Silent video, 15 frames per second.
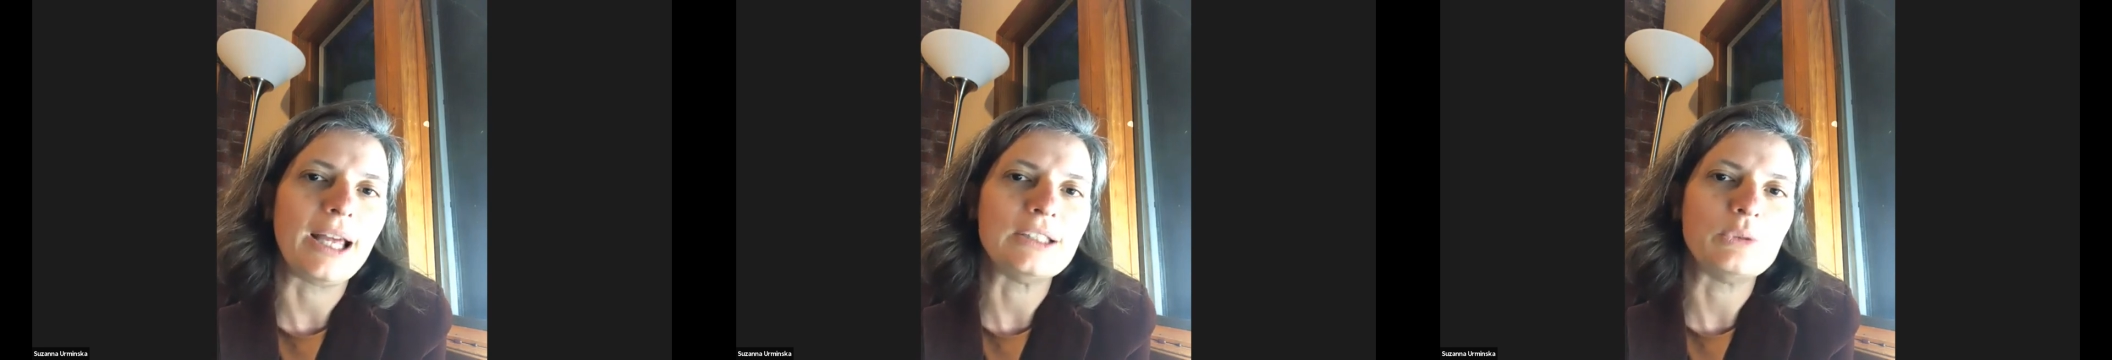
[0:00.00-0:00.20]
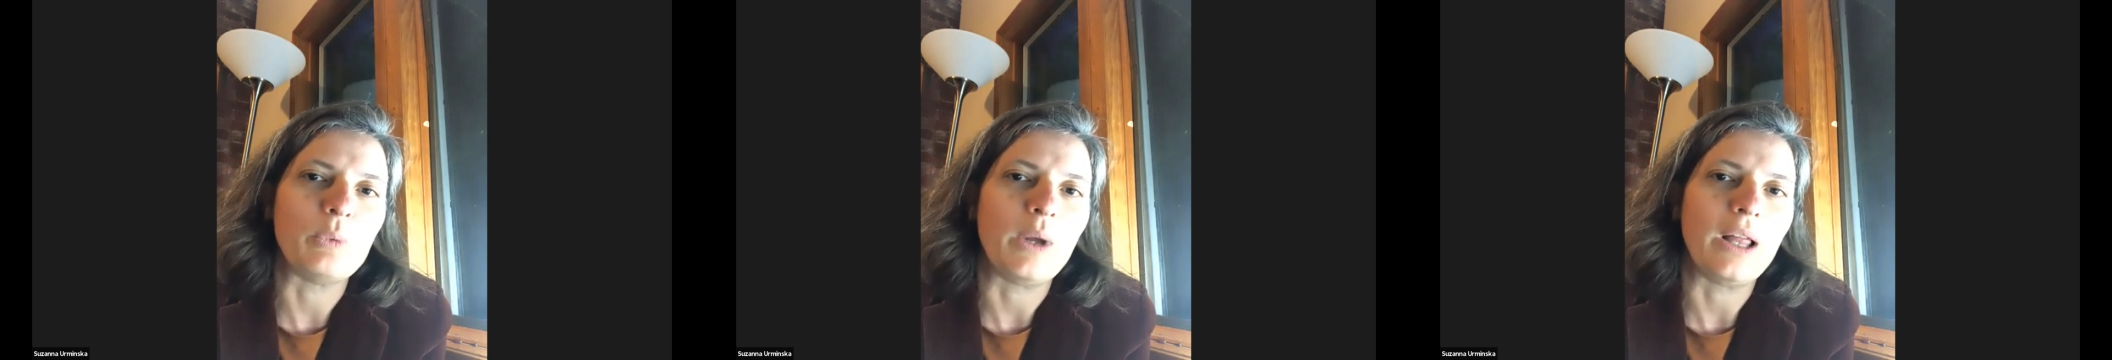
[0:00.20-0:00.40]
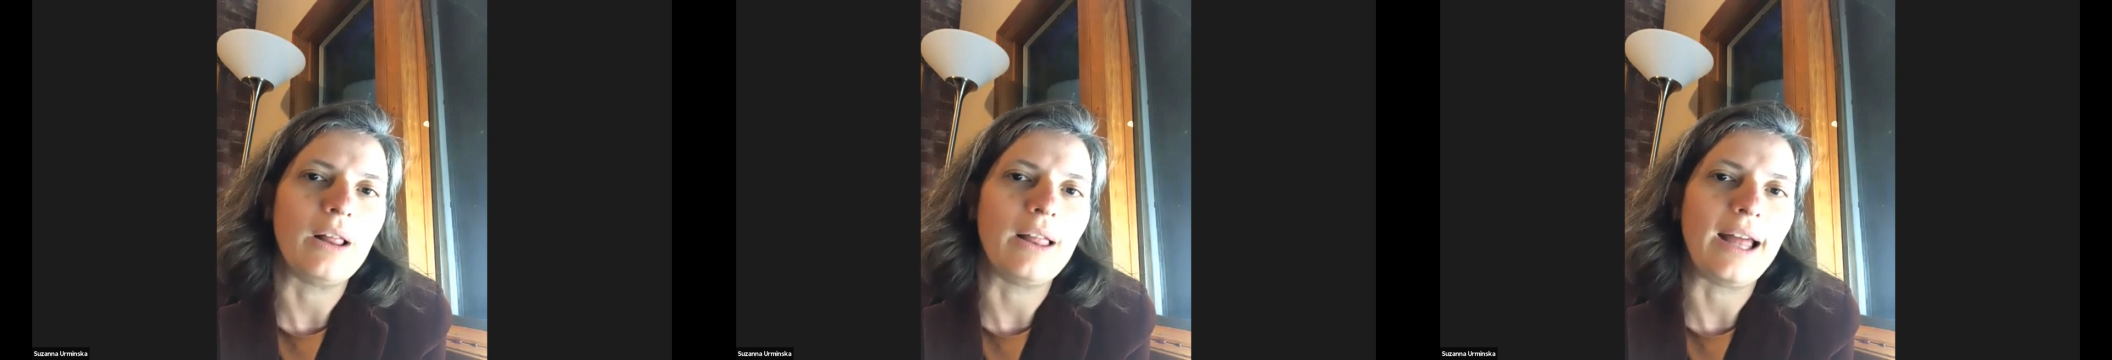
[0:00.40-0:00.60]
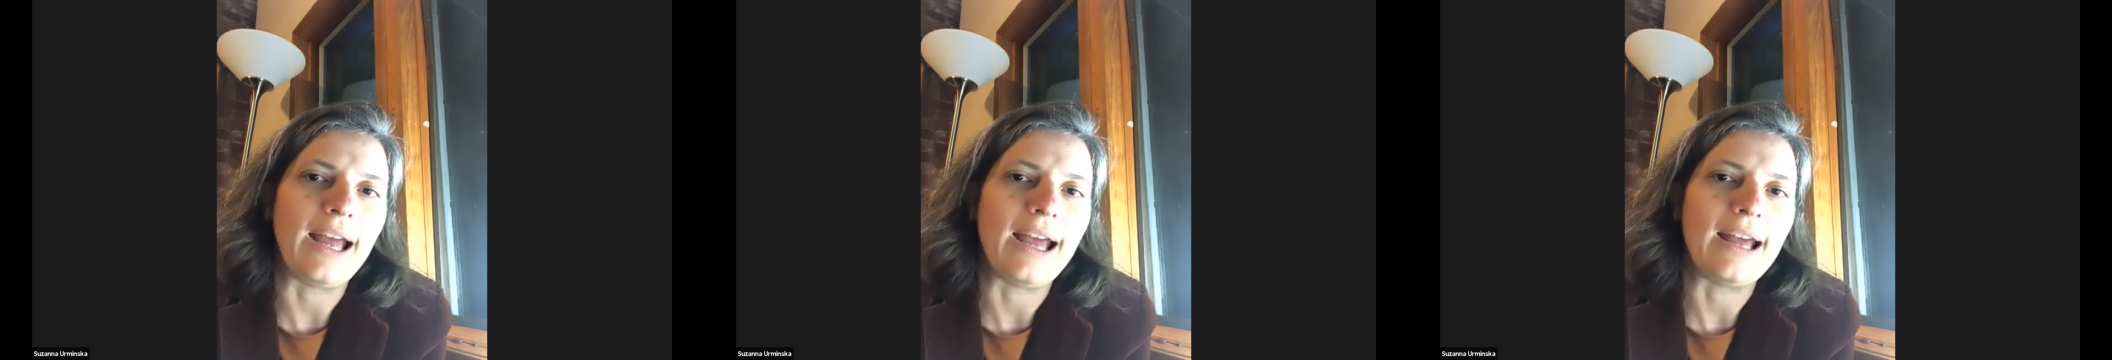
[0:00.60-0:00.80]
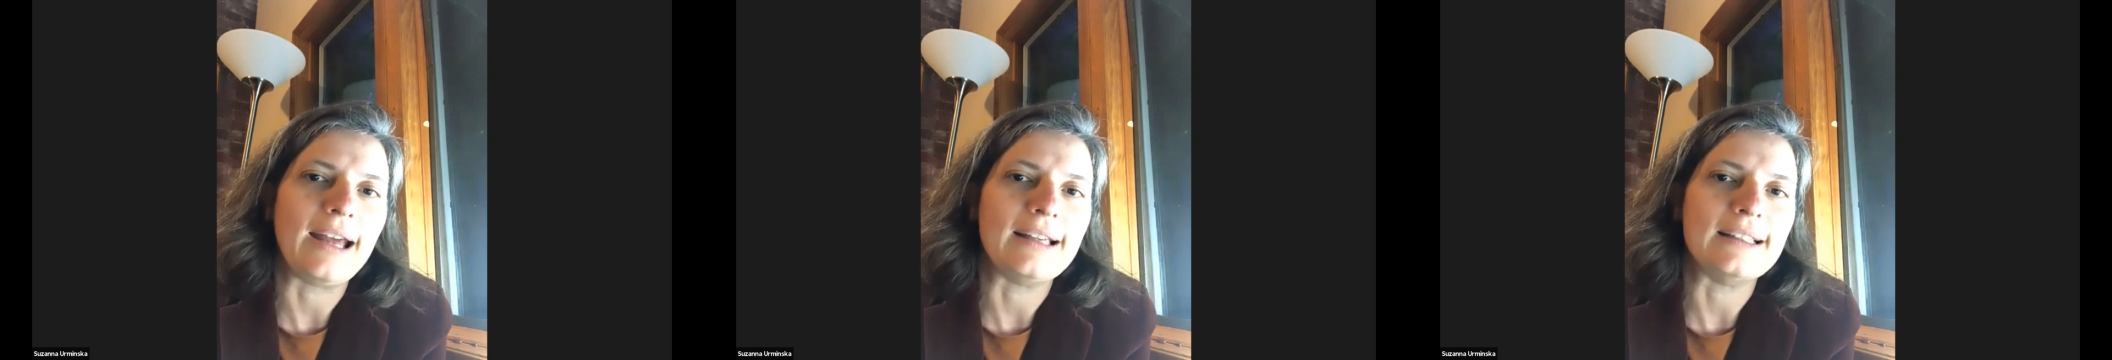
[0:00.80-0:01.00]
as well
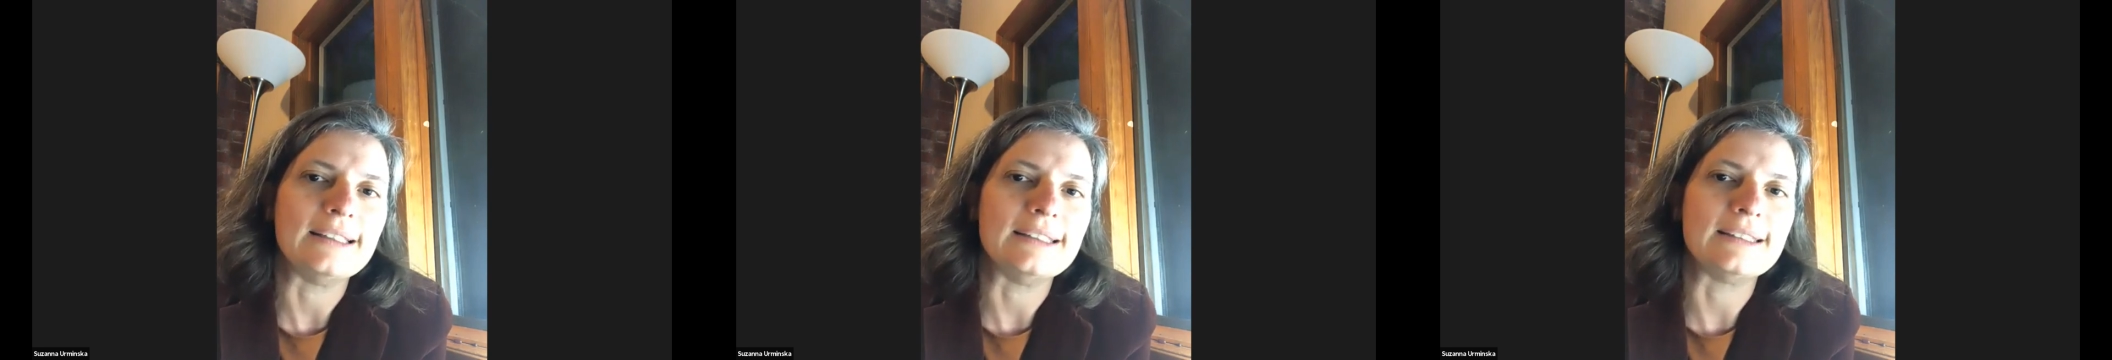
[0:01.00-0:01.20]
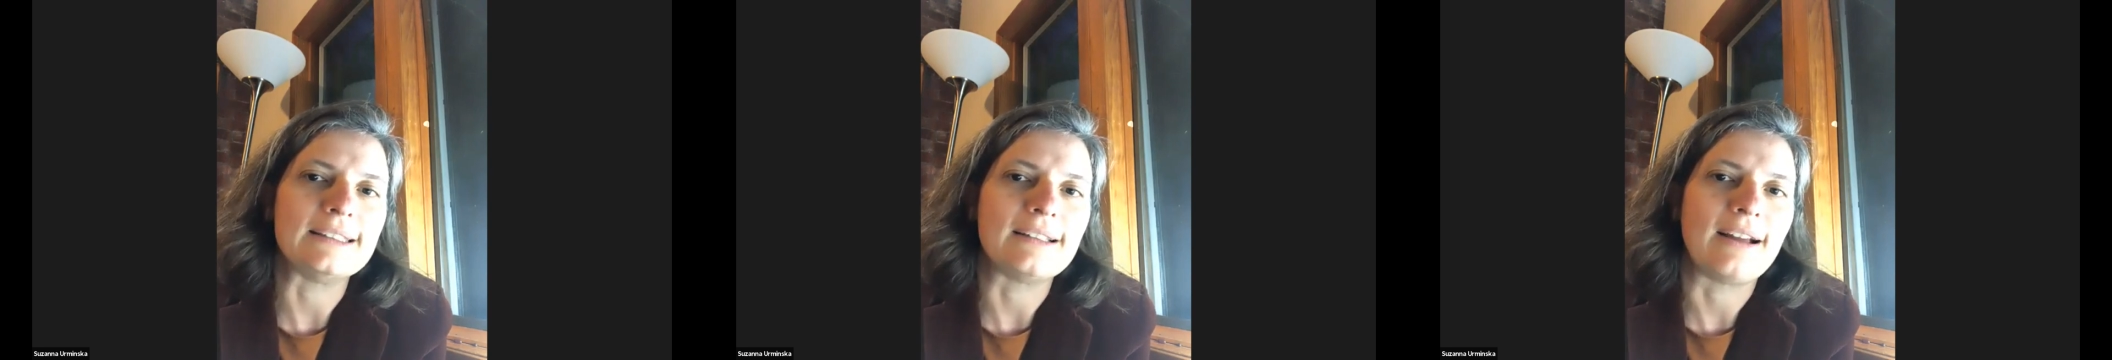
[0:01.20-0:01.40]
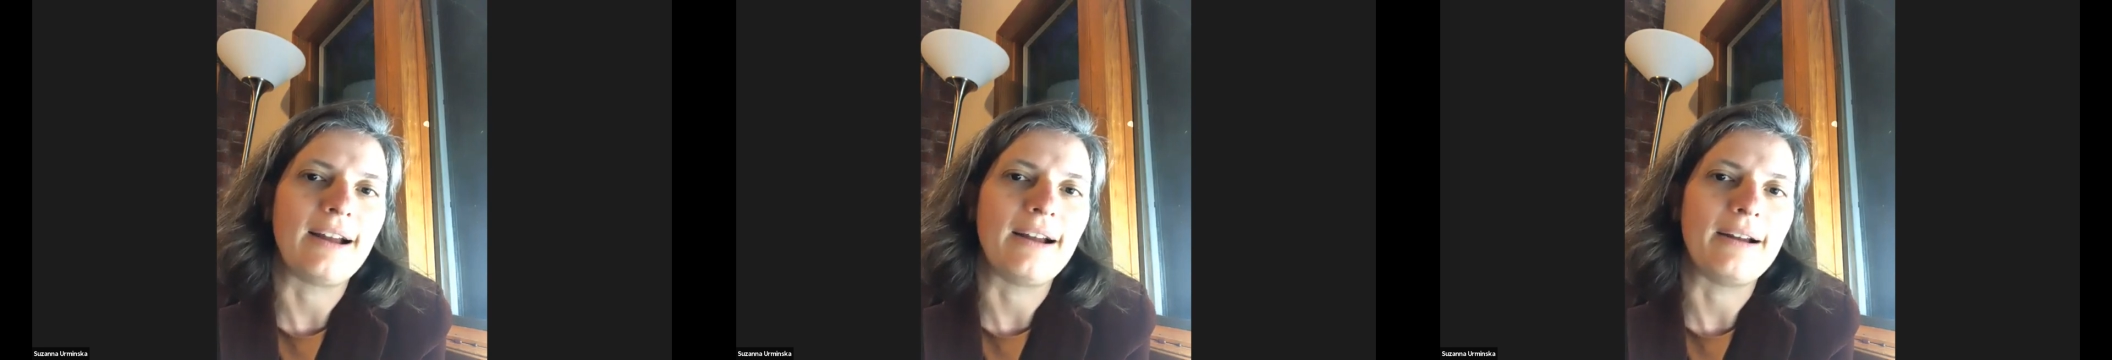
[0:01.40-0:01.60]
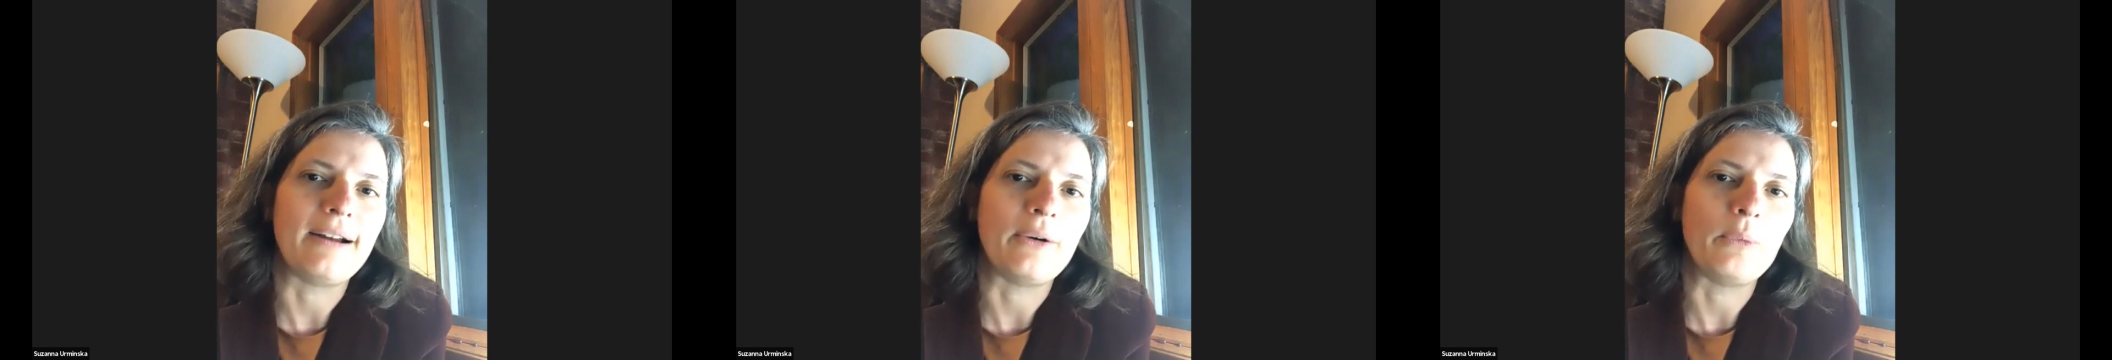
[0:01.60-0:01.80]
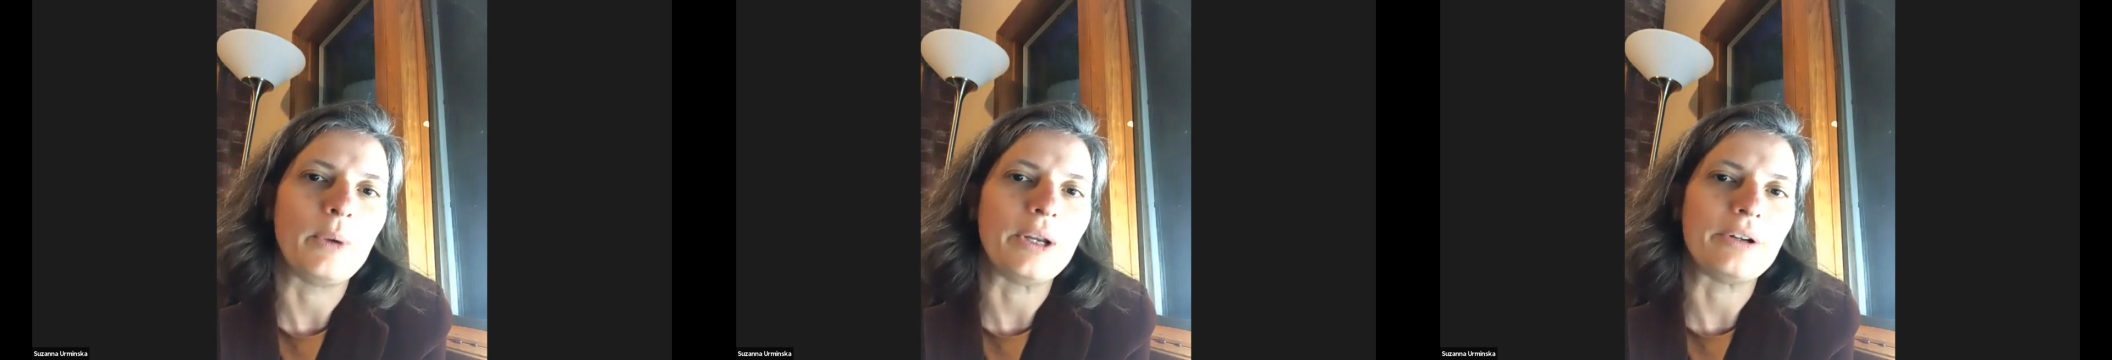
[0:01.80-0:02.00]
as
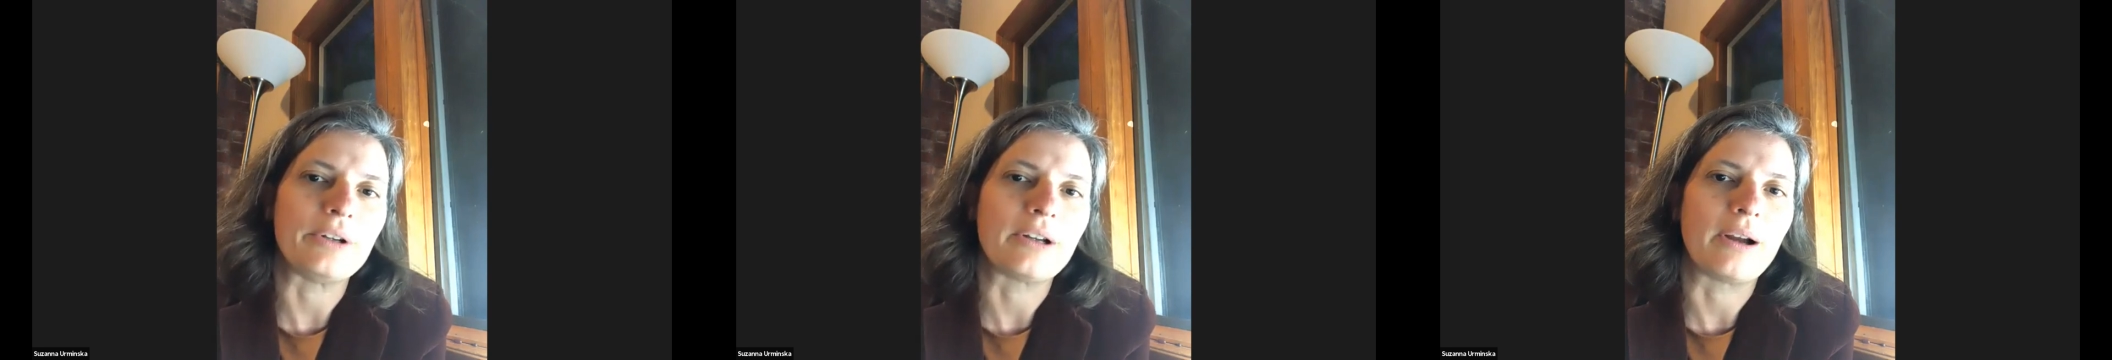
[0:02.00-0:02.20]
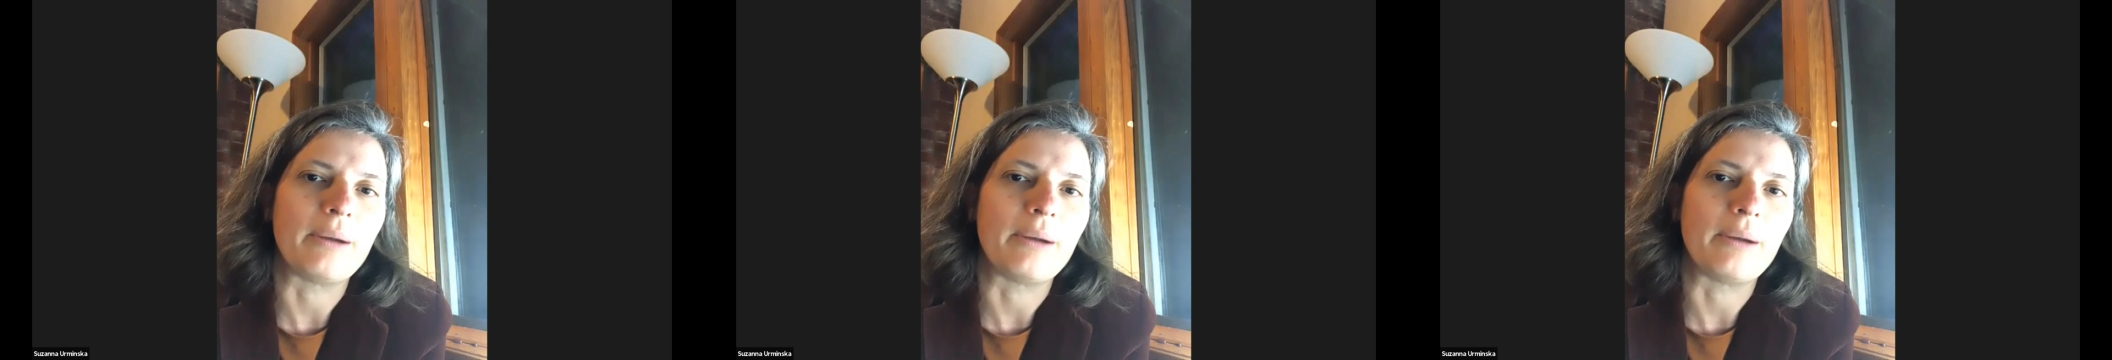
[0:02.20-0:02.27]
where you're